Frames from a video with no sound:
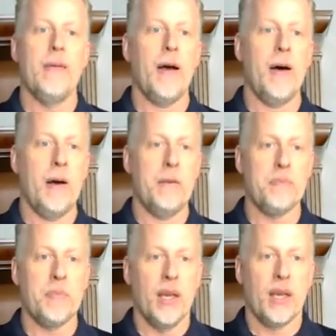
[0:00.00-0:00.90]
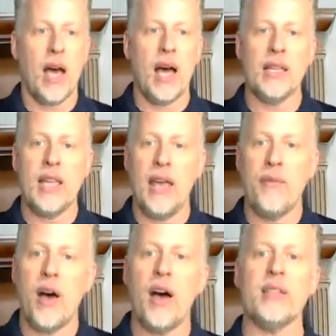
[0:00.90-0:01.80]
God gave
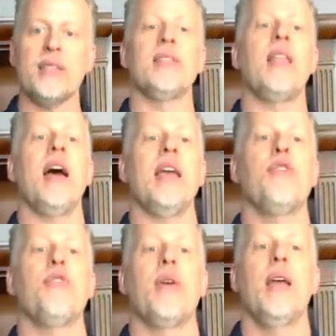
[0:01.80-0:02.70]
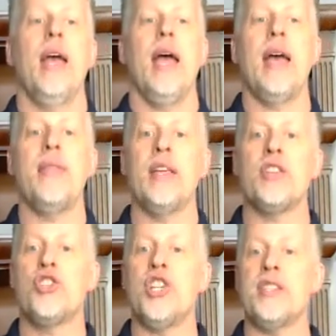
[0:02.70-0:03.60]
us life. And
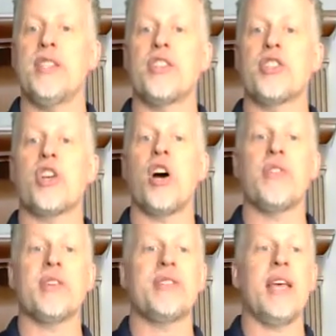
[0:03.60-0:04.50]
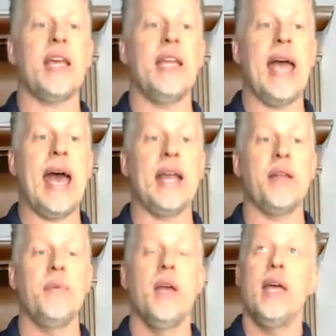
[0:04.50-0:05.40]
that Jesus is called the second
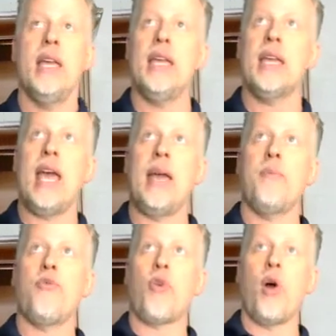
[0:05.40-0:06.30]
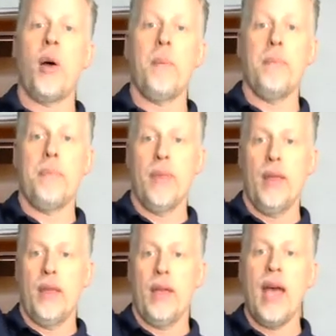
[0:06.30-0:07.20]
Adam. He came from
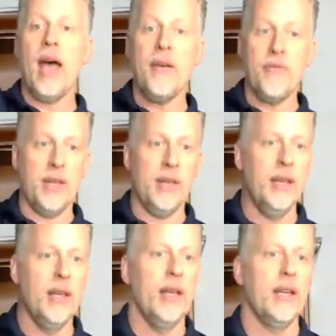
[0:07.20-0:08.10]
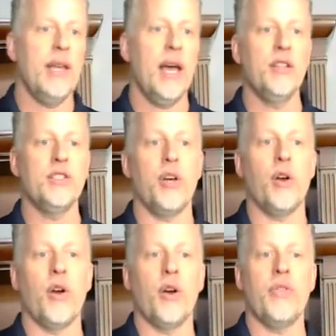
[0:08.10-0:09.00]
heaven down to
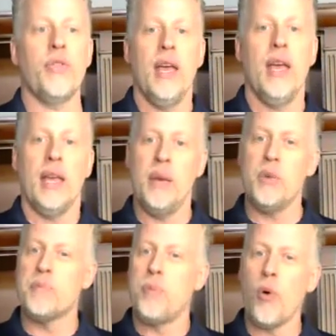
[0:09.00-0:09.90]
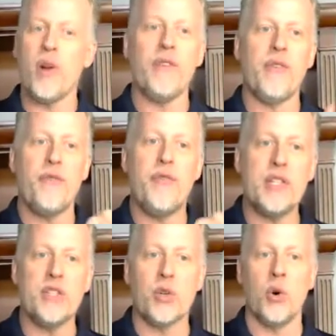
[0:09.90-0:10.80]
earth. He was born of a
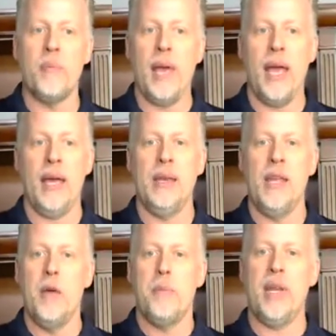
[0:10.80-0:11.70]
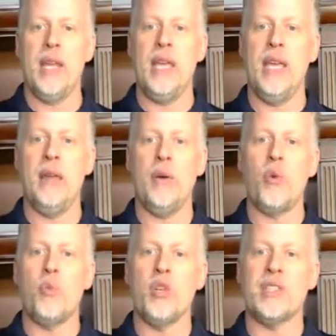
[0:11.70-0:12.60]
physical man, but
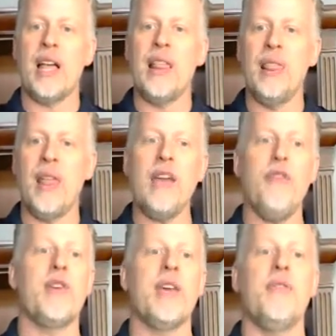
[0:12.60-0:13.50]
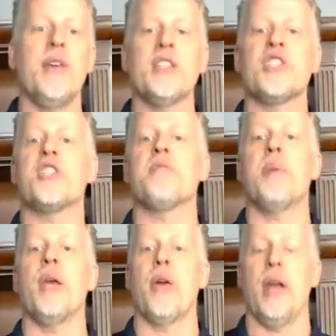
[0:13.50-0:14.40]
he was a life-giving
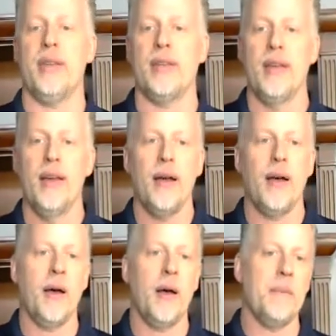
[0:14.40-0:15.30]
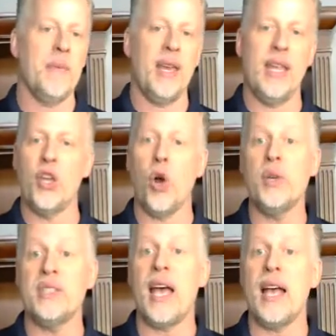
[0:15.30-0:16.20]
spirit. And he
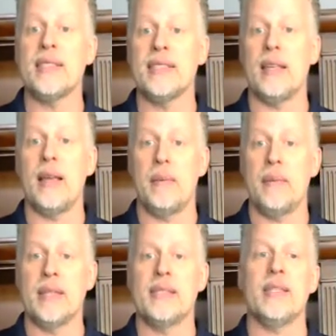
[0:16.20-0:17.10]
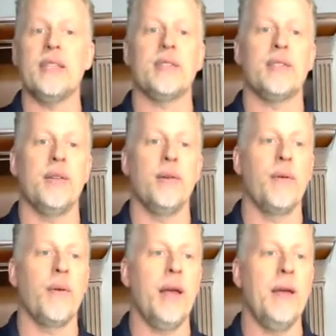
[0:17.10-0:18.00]
always has existed,
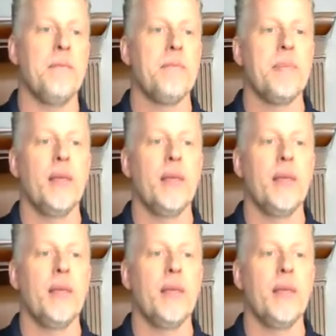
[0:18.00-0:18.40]
right?